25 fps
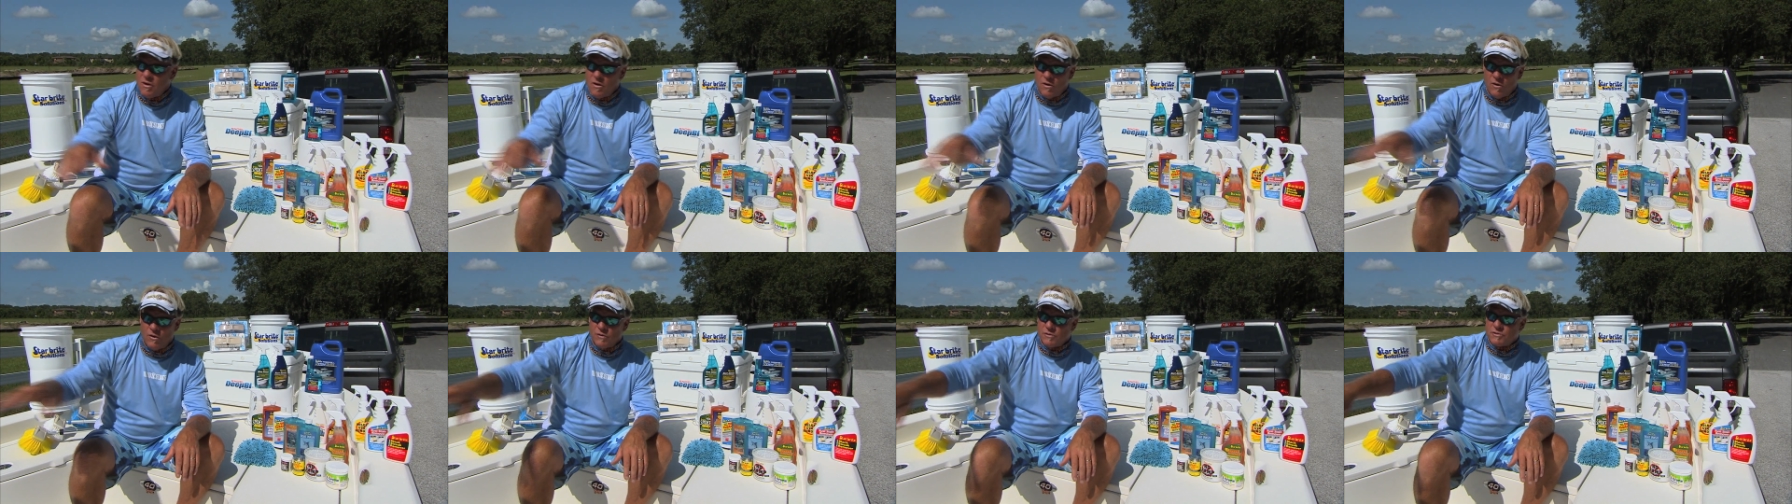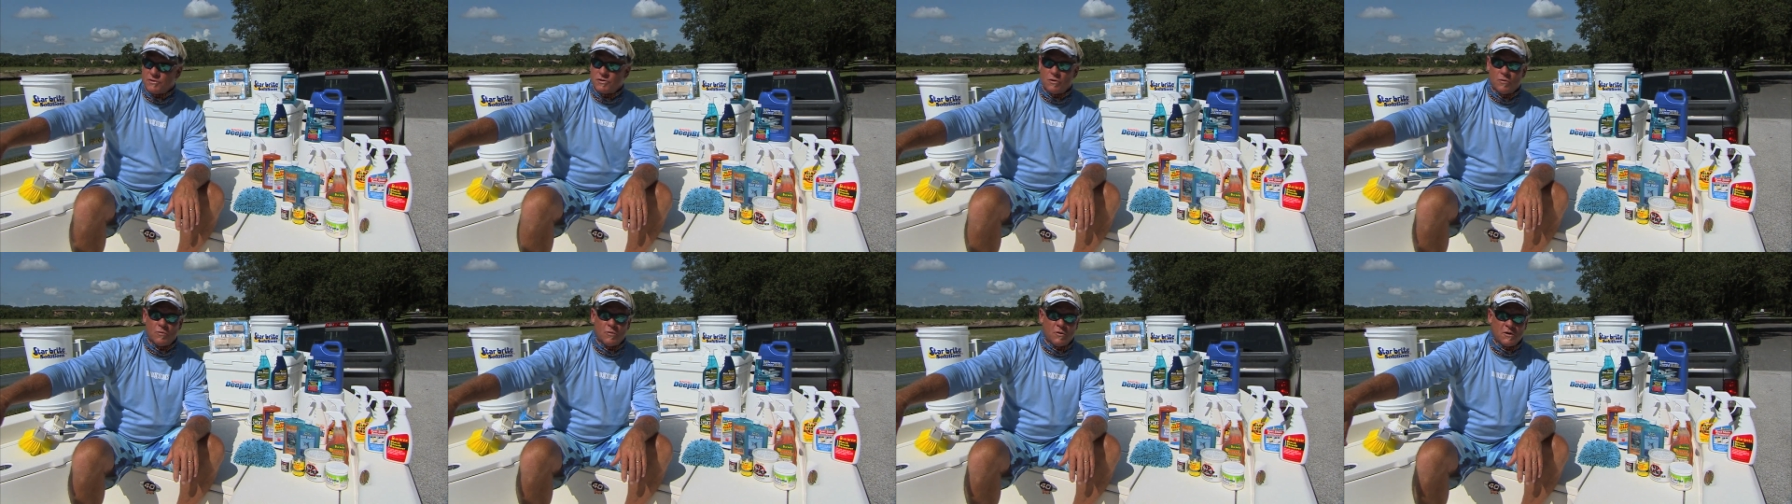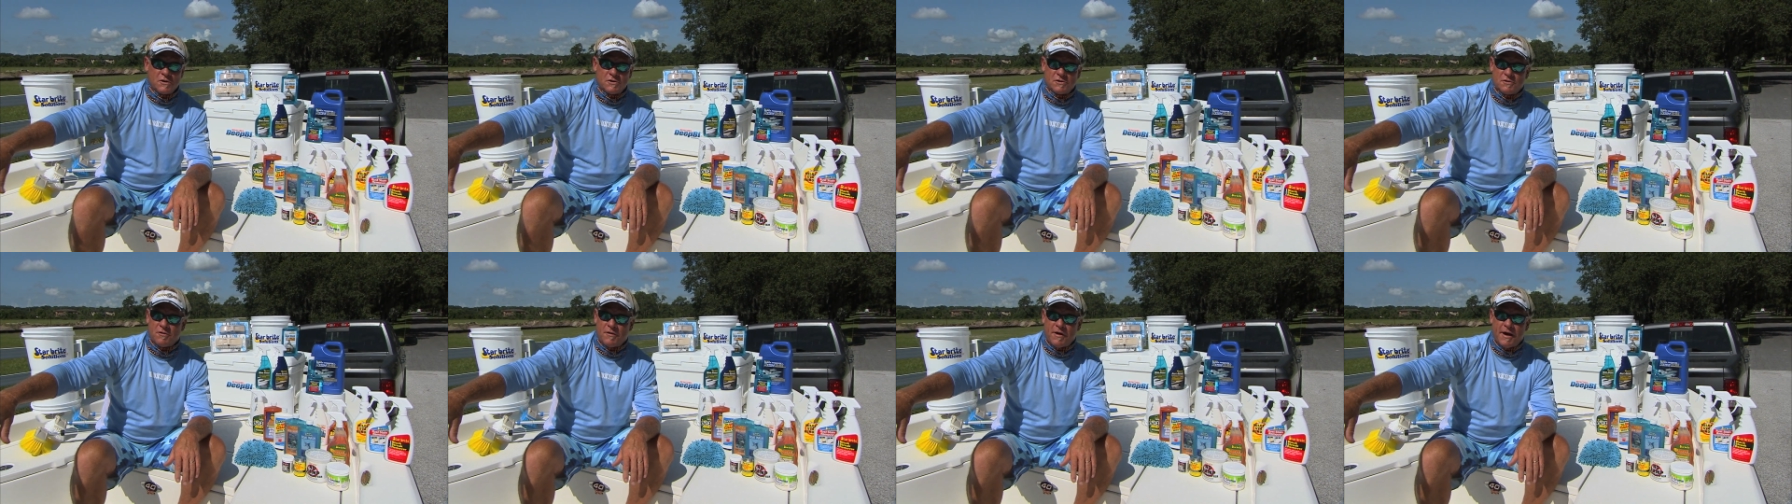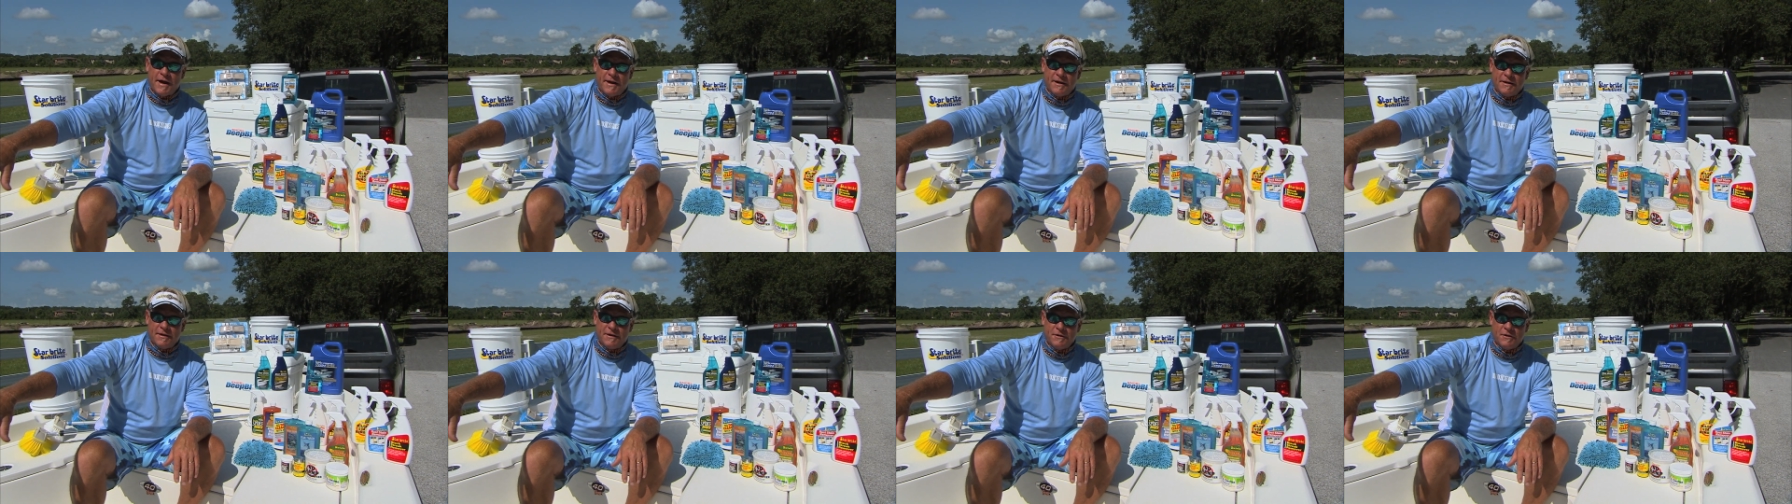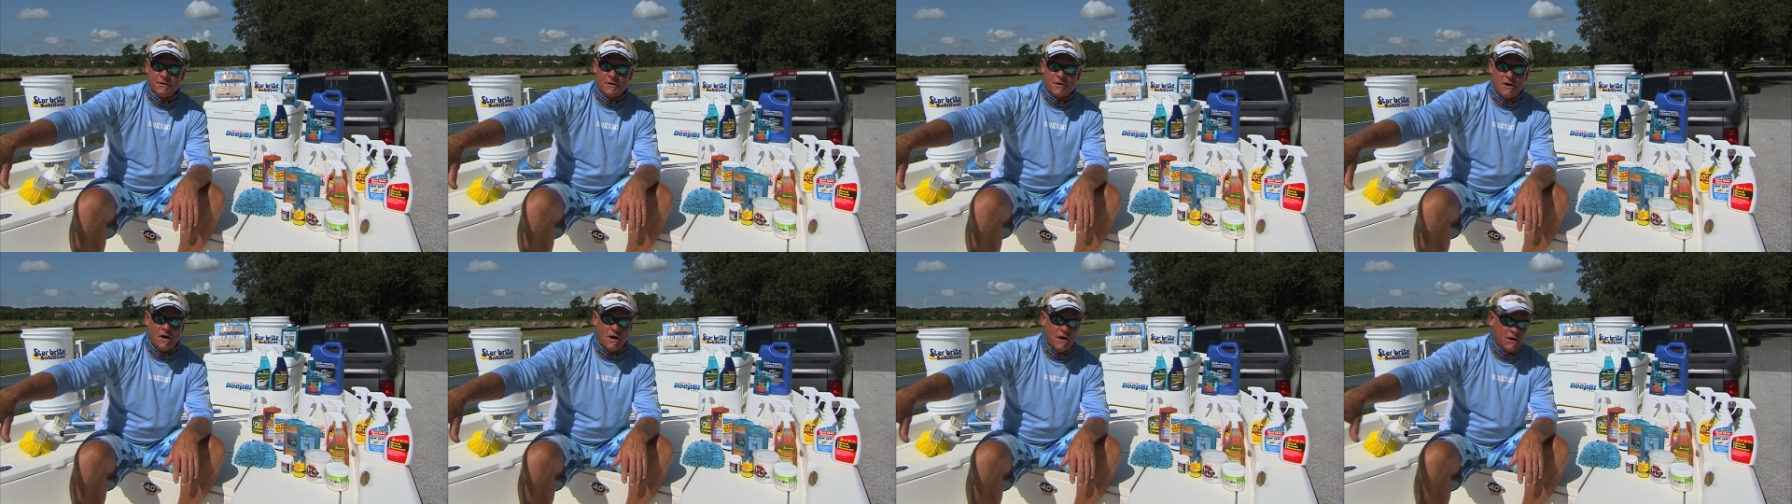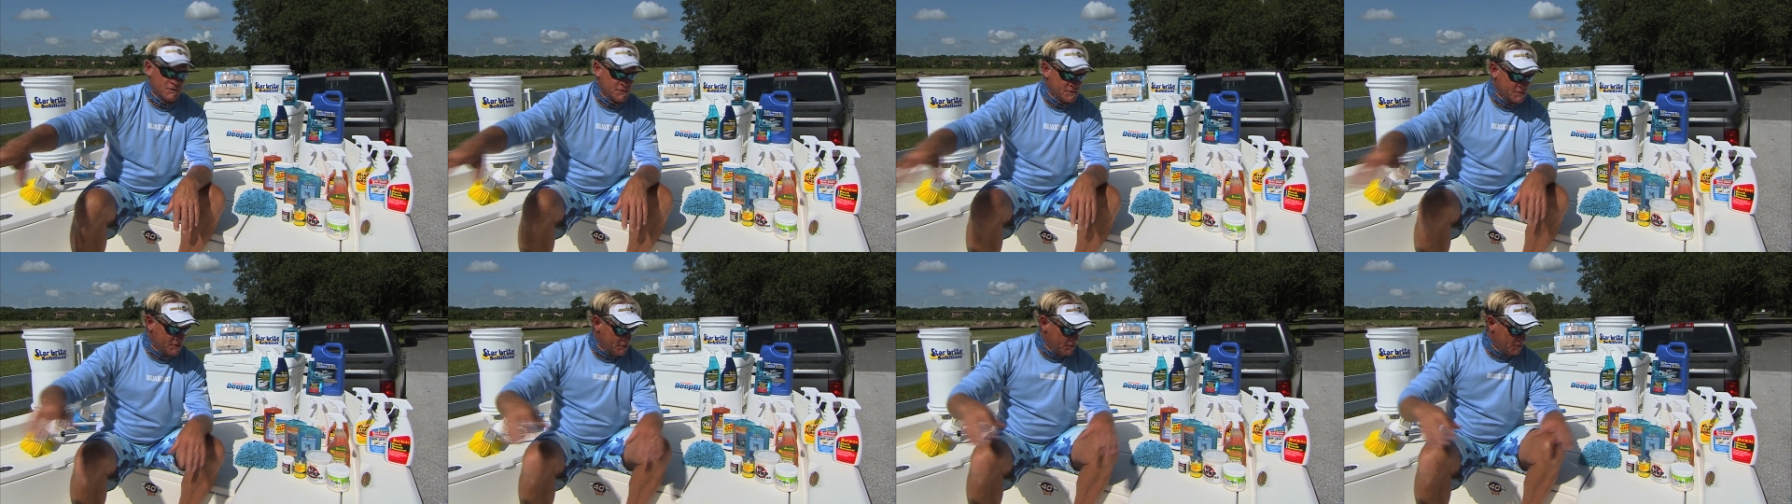Also works great in your
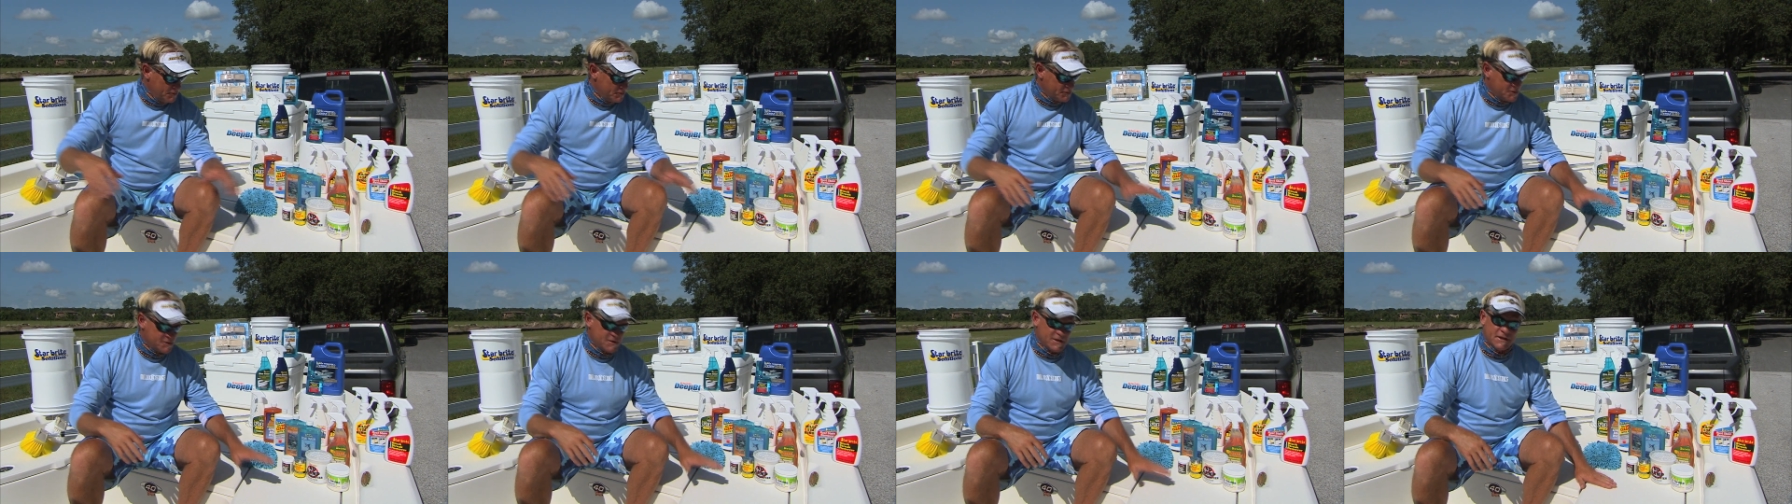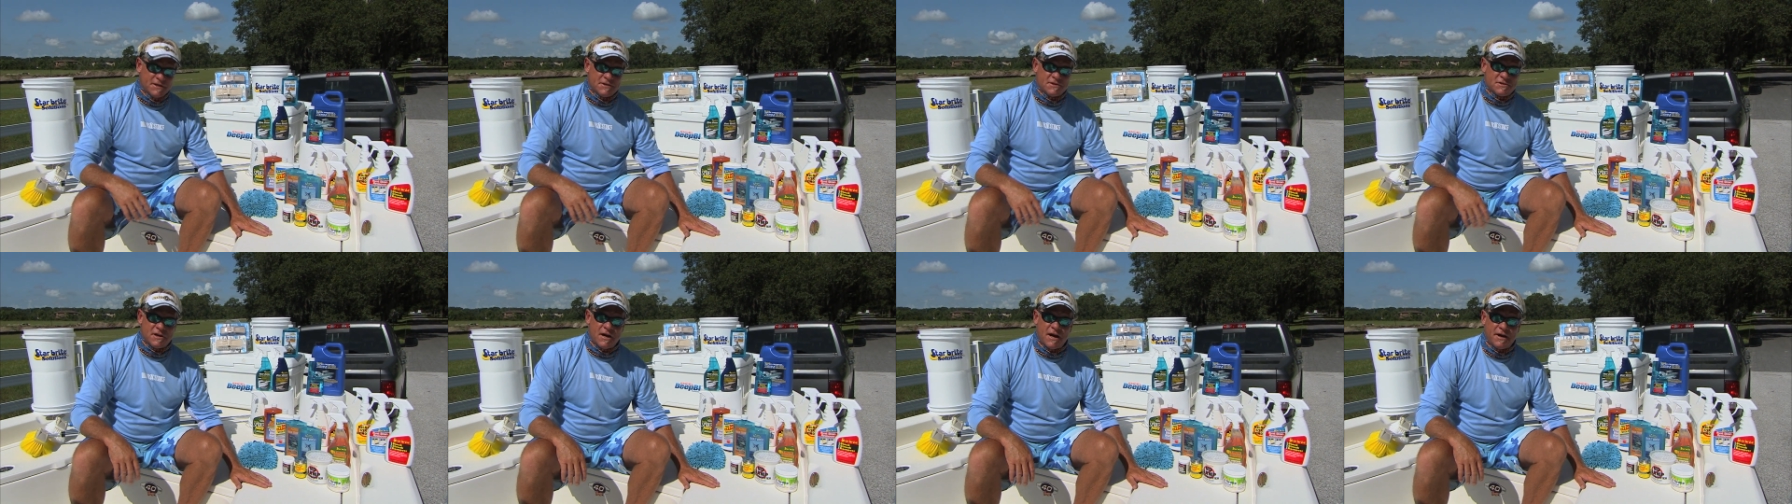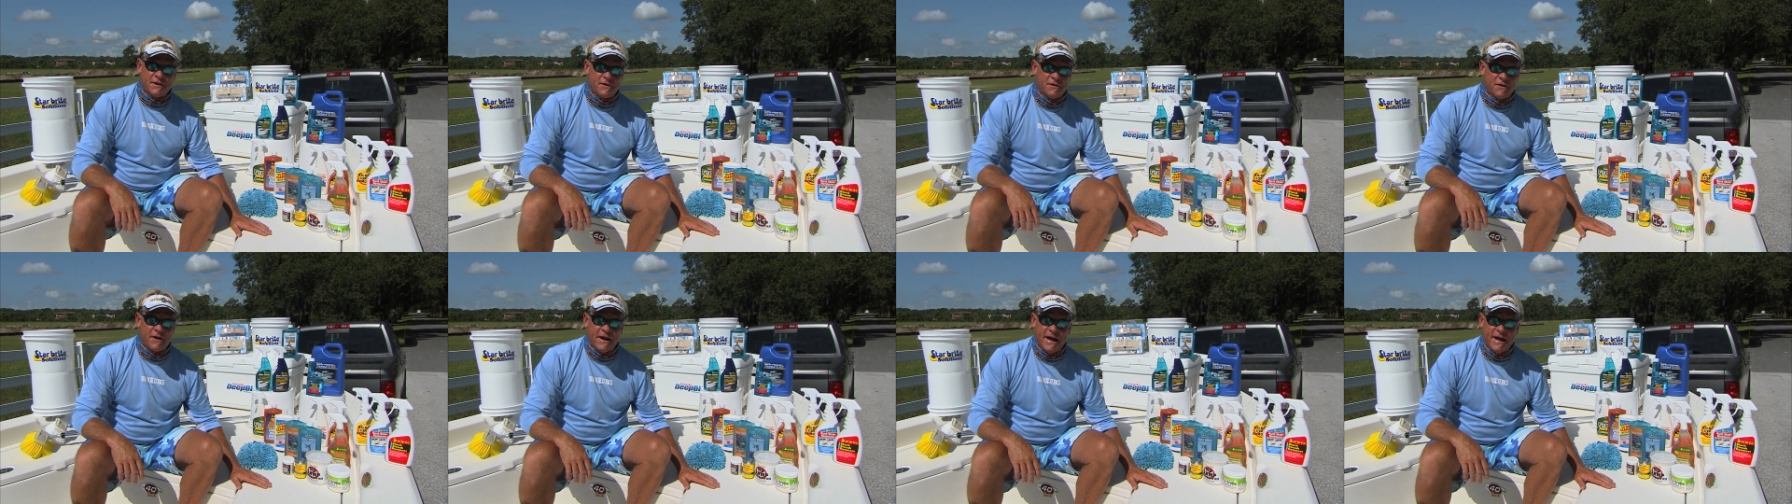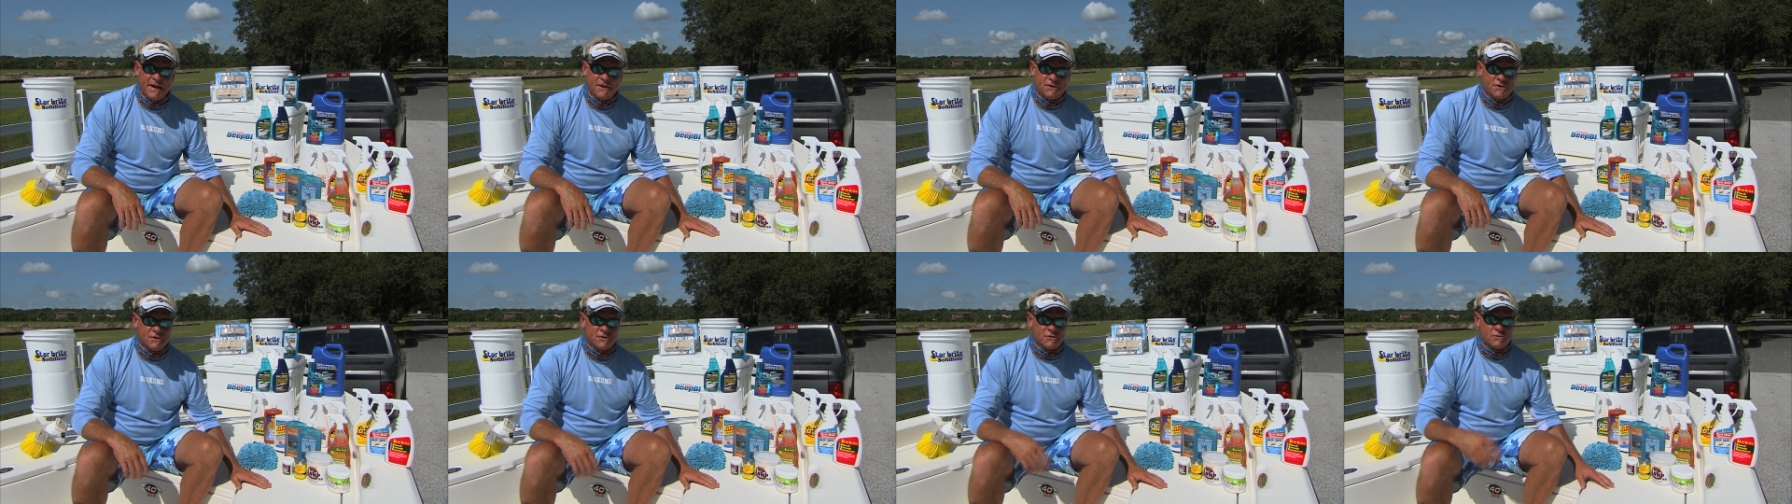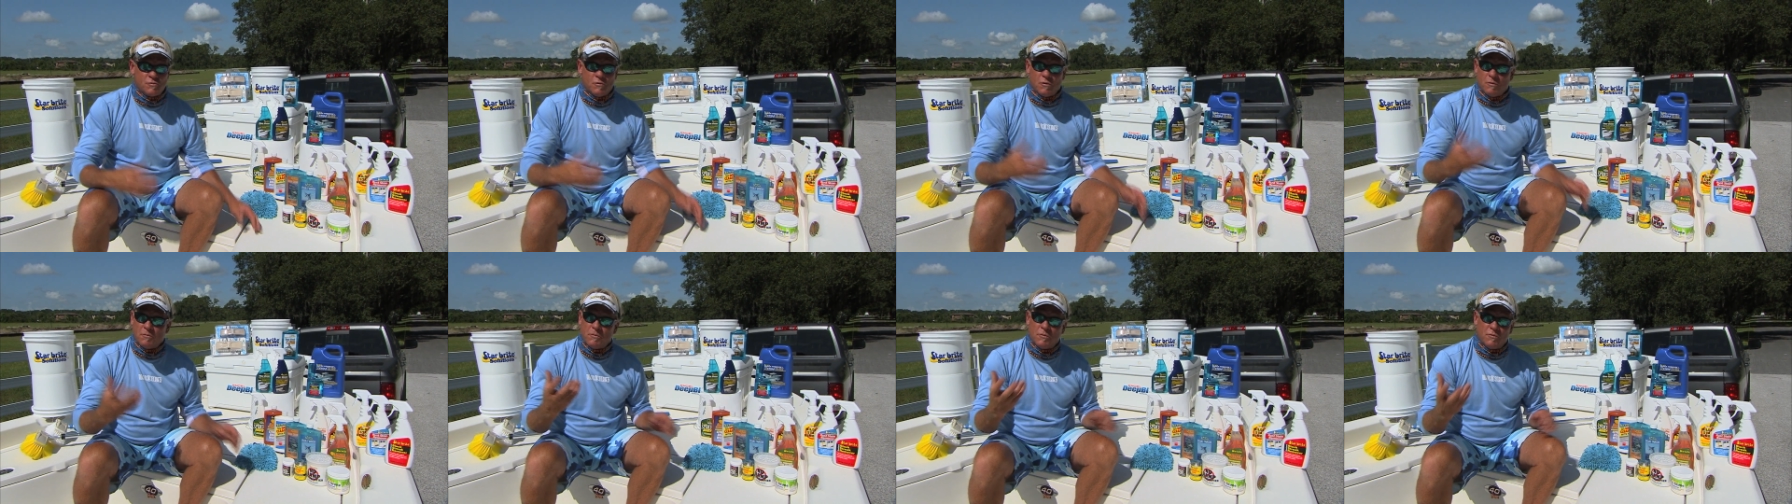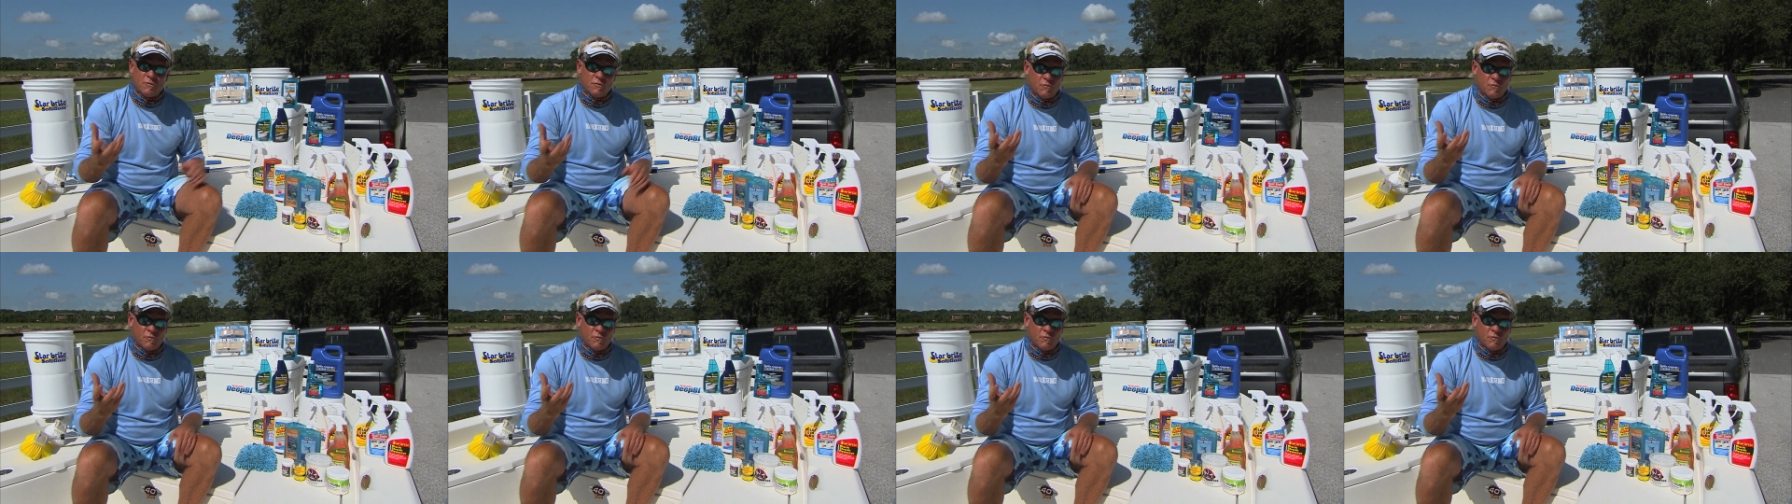consoles, inside your hatches, will